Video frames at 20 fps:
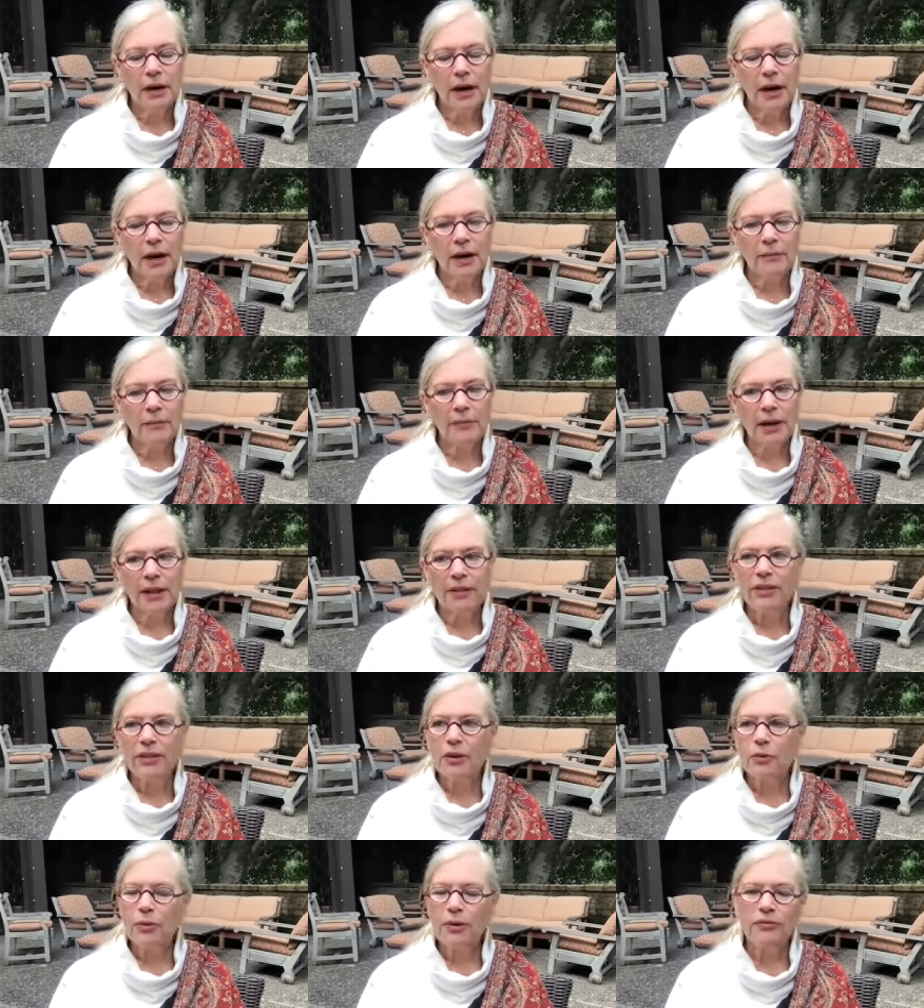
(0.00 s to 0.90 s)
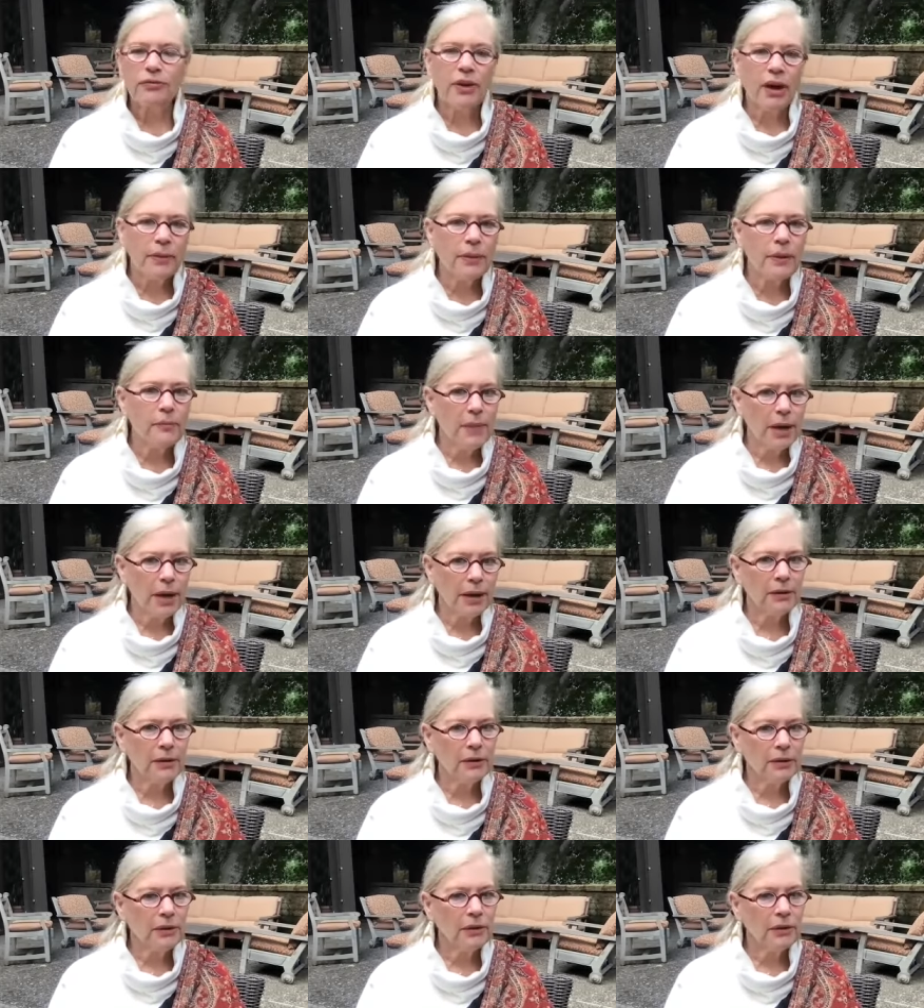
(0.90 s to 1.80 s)
Um, and I think we've done the
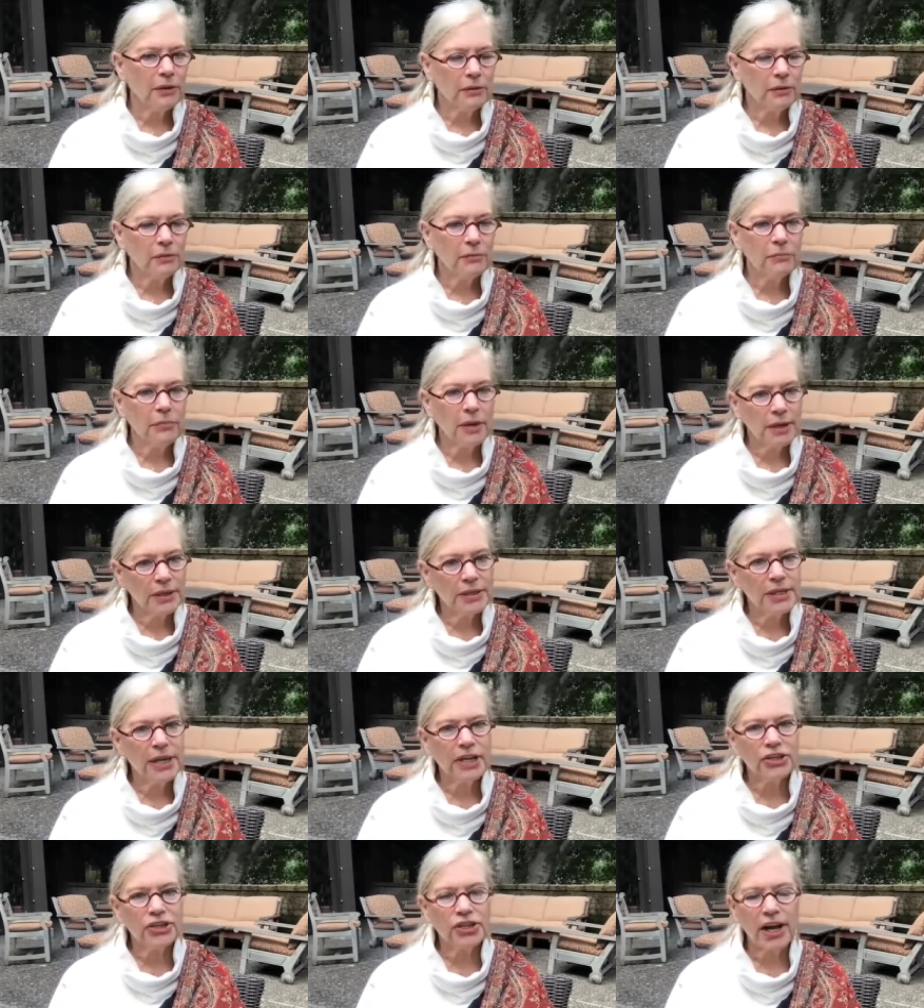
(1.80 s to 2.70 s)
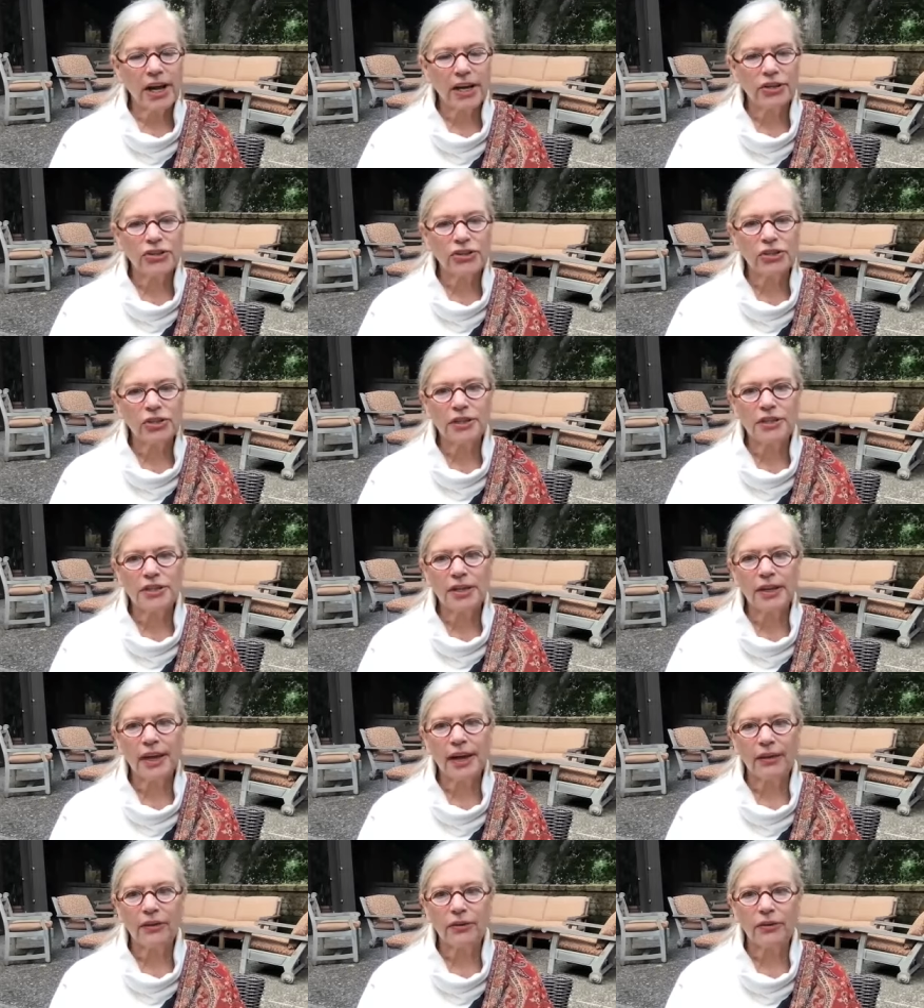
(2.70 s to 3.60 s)
metta meditation actually
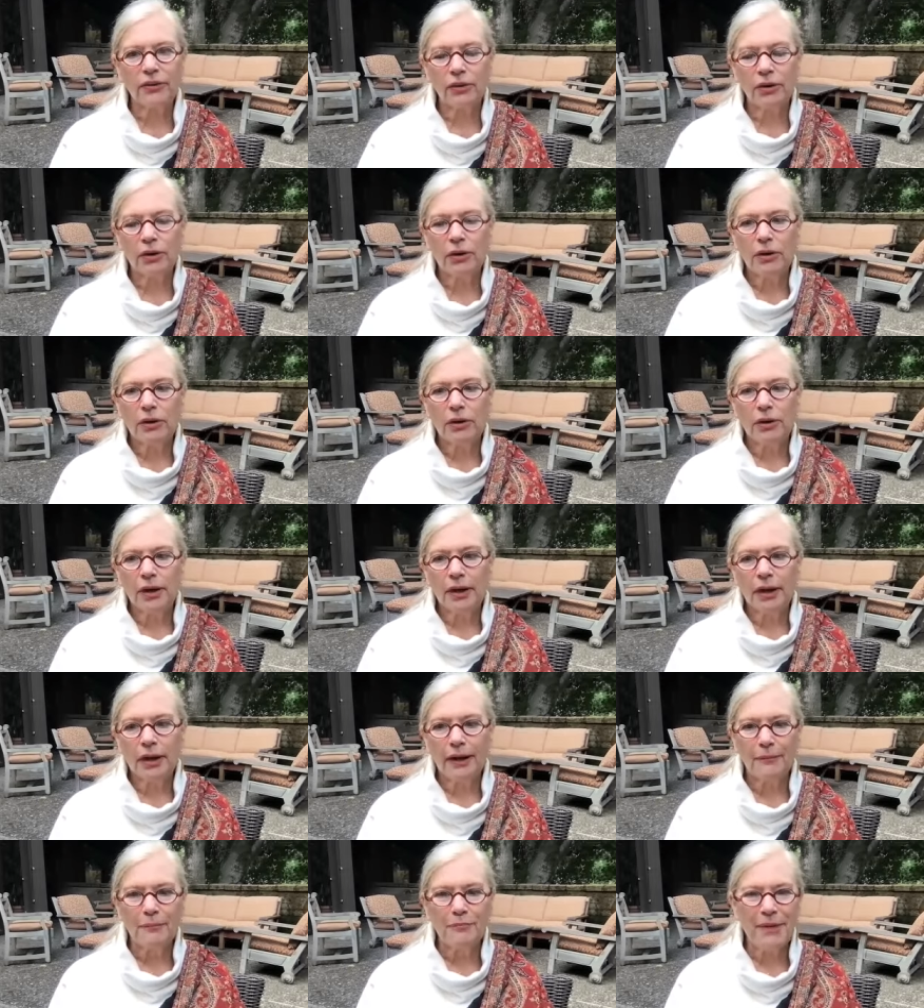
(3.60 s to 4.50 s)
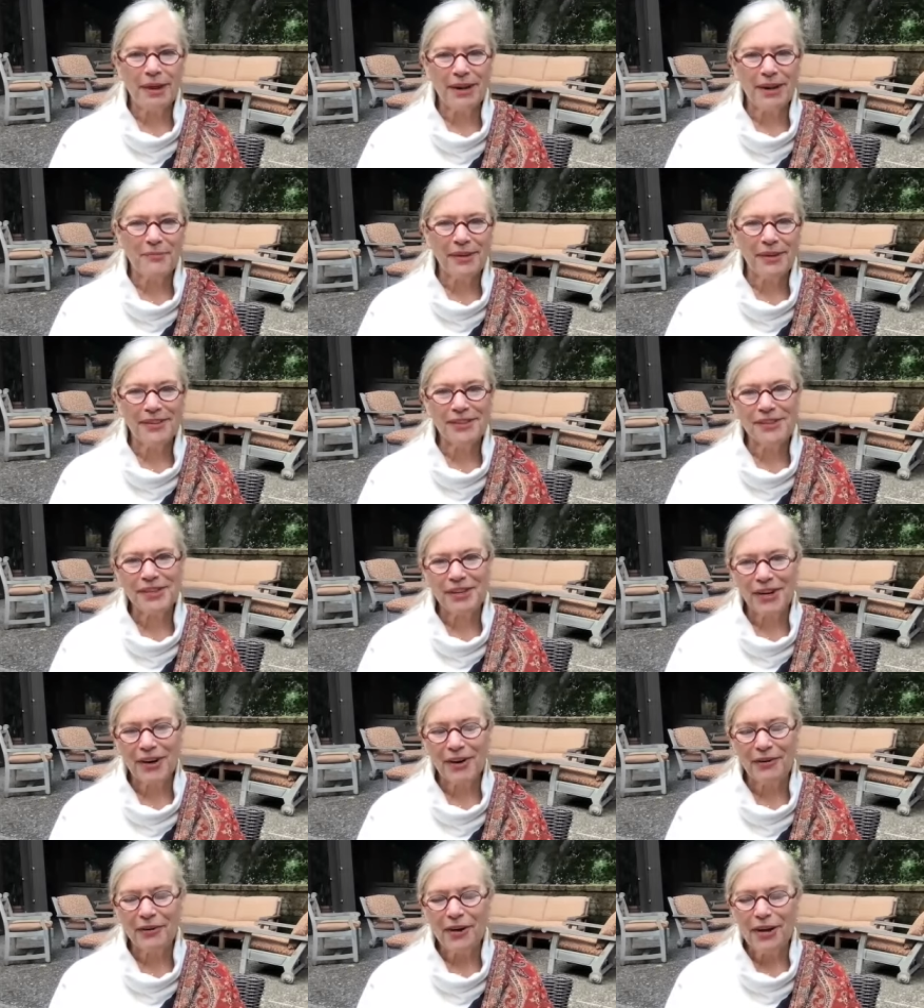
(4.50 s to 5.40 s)
together um, many months
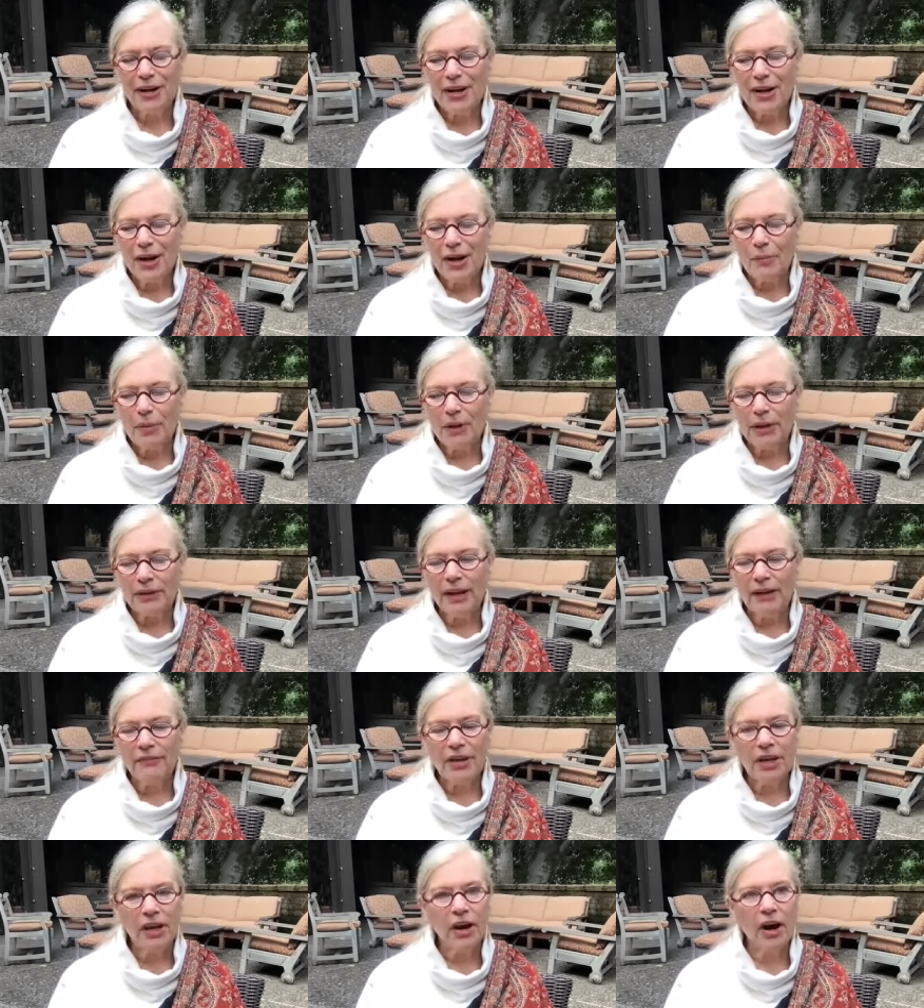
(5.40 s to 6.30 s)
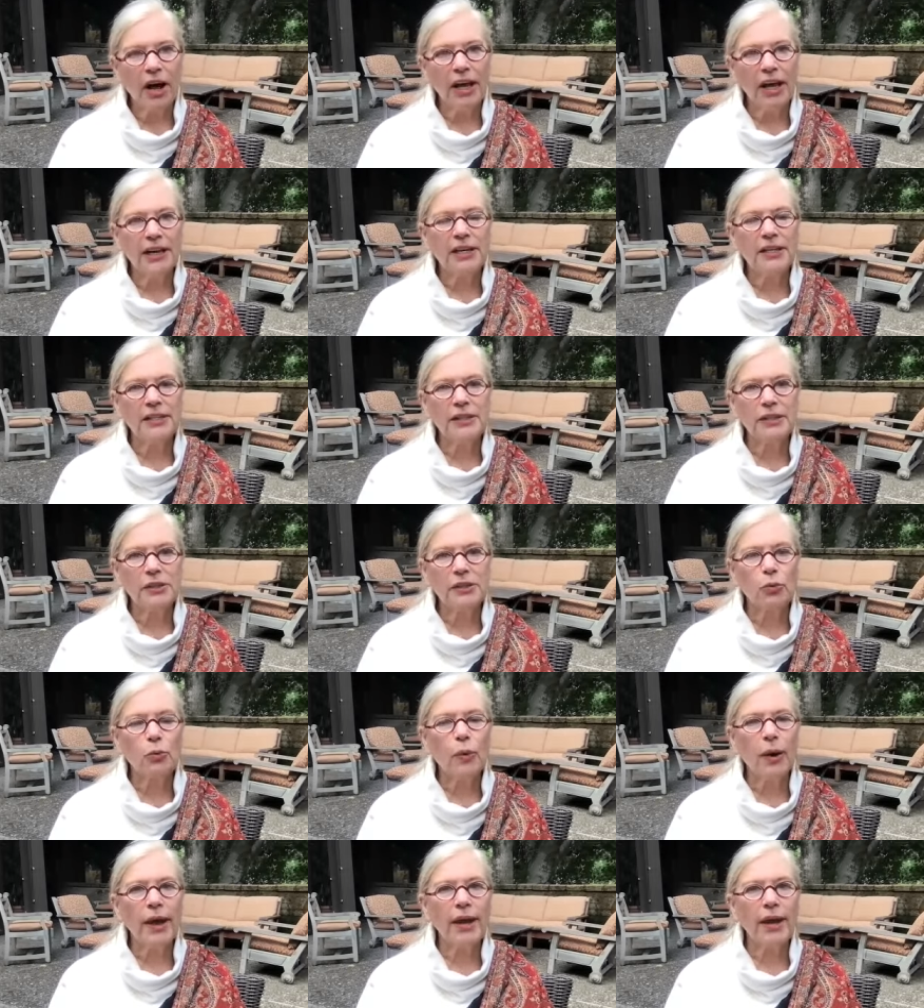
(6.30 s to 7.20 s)
ago. But loving kindness is a
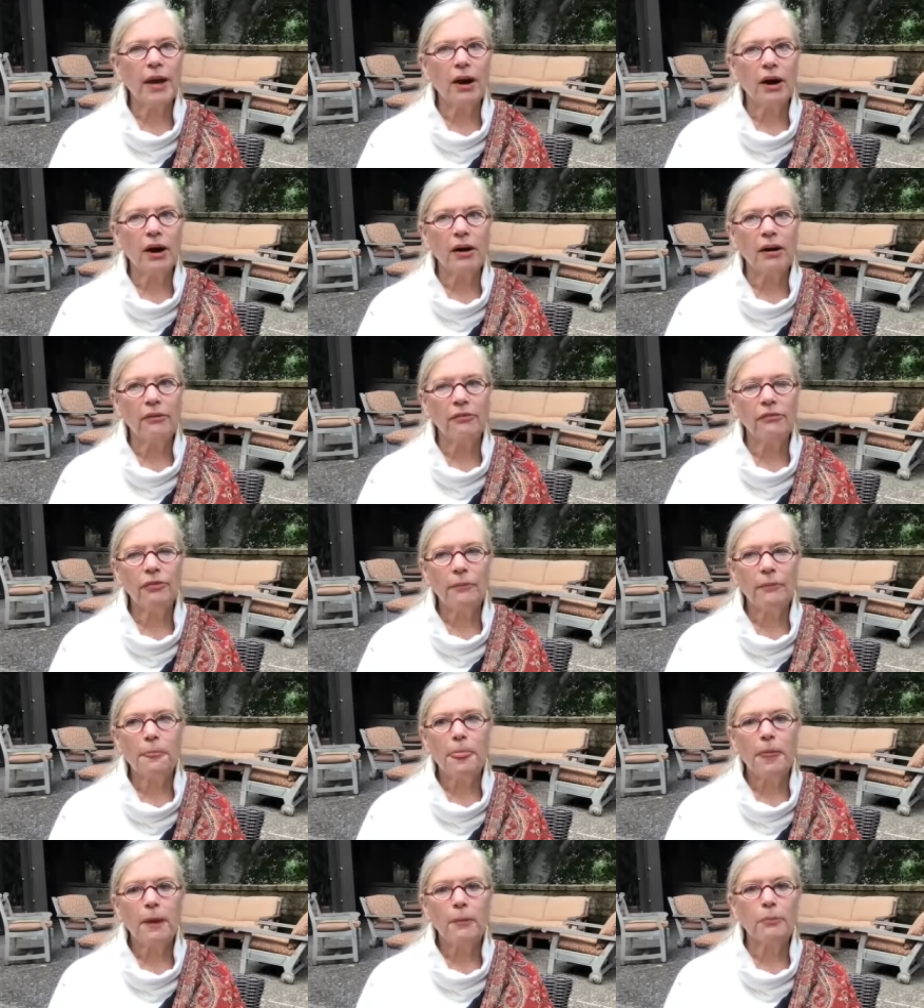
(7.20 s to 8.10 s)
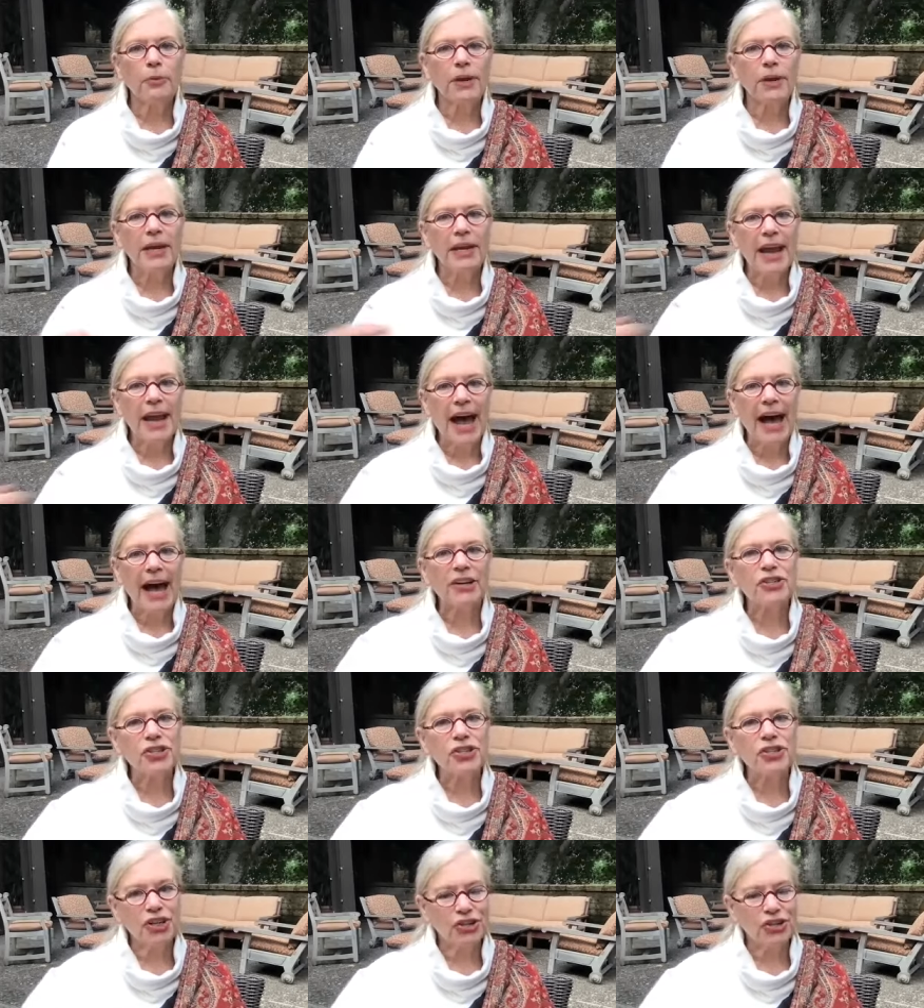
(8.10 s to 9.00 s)
way of bringing
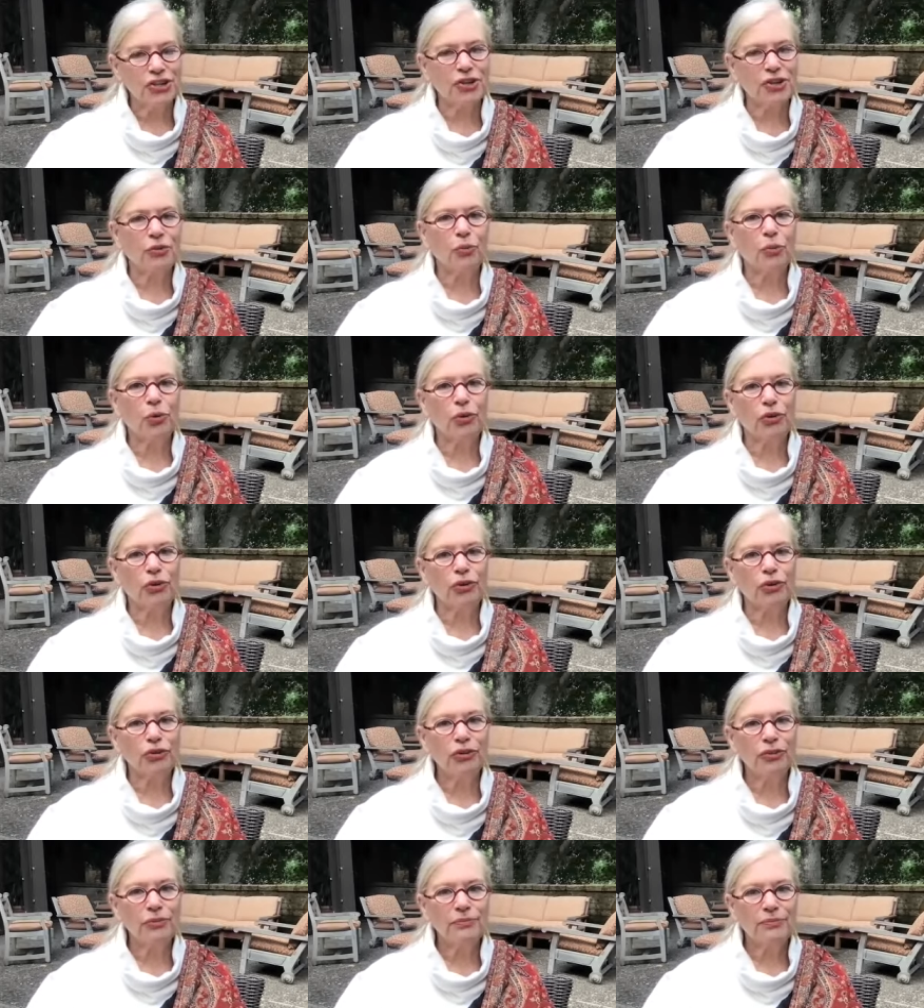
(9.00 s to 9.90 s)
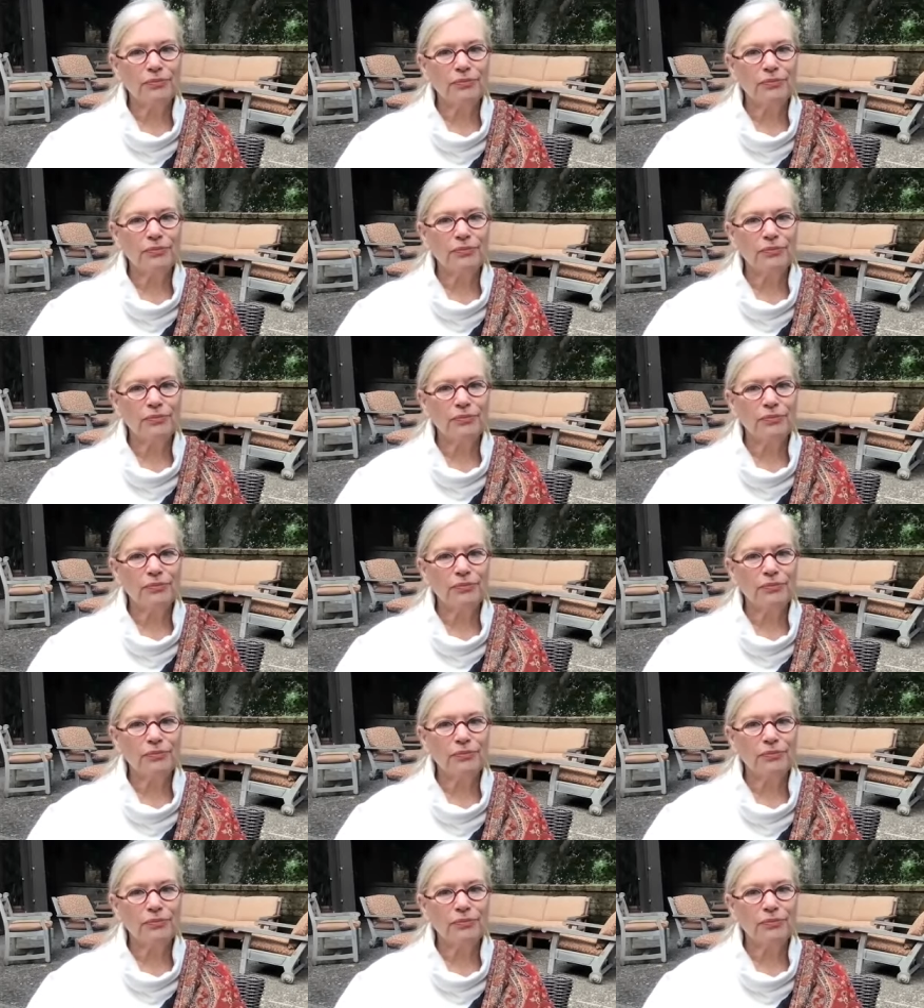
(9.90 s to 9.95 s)
action into the world